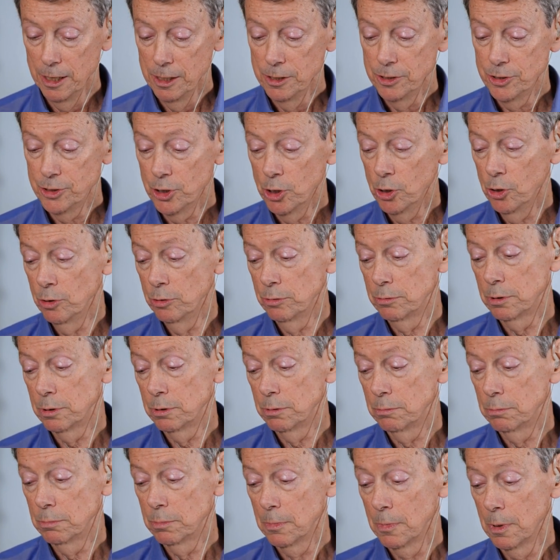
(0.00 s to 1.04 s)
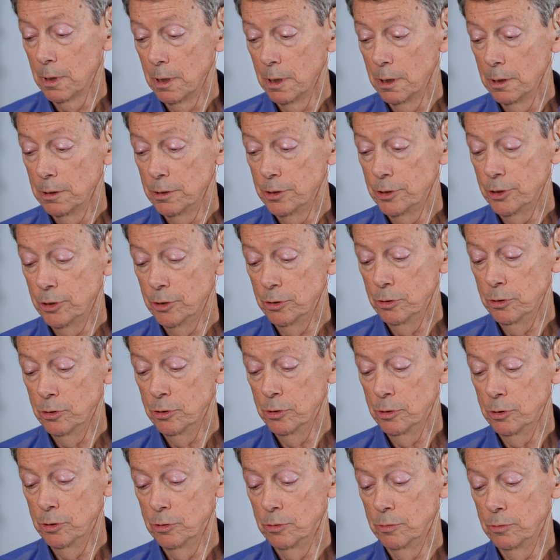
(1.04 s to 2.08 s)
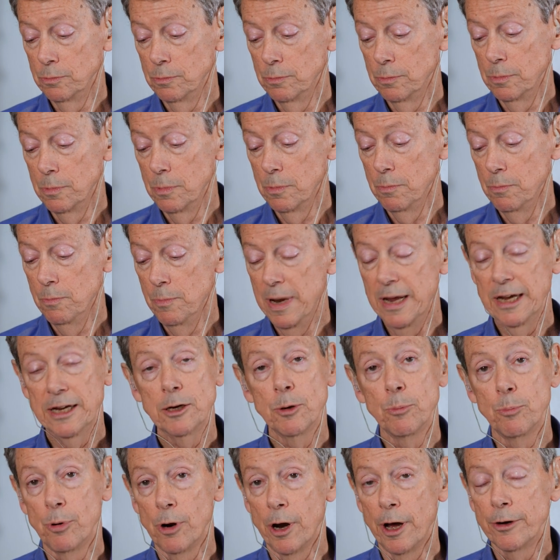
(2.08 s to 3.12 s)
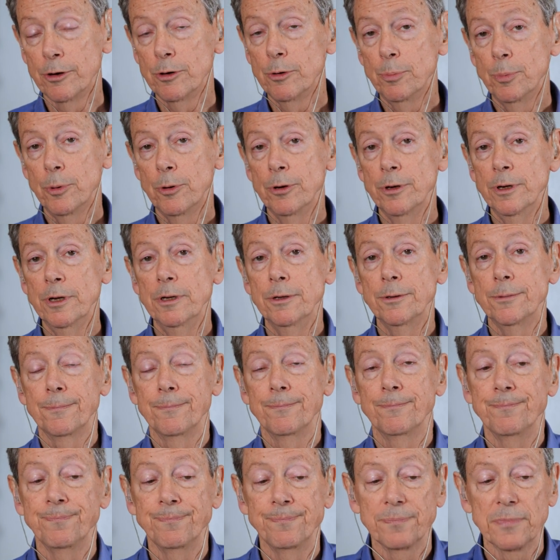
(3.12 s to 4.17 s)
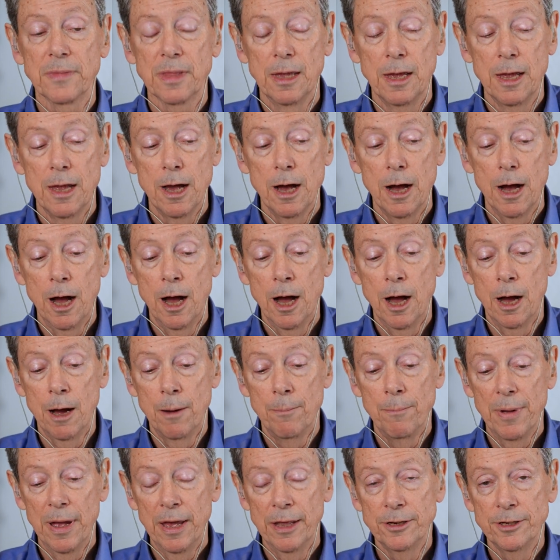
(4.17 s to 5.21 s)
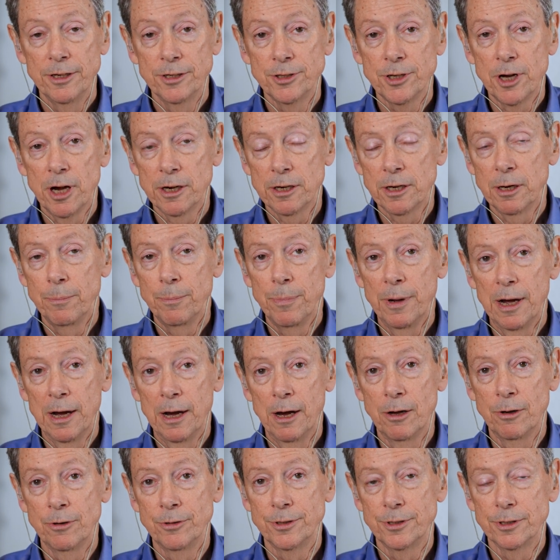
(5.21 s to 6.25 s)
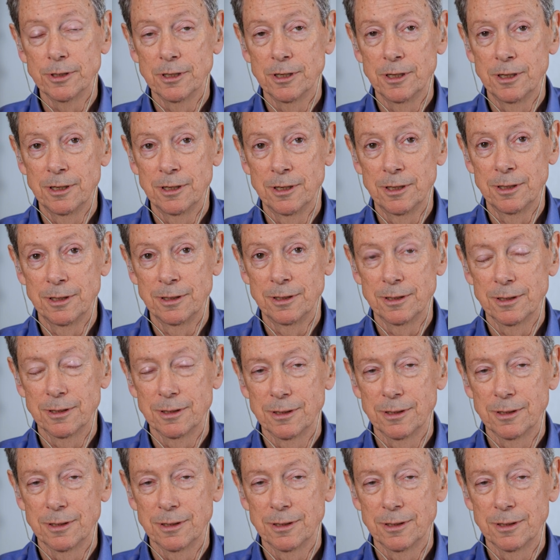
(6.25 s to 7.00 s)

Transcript: so to make a broader point, um, and to talk about uh,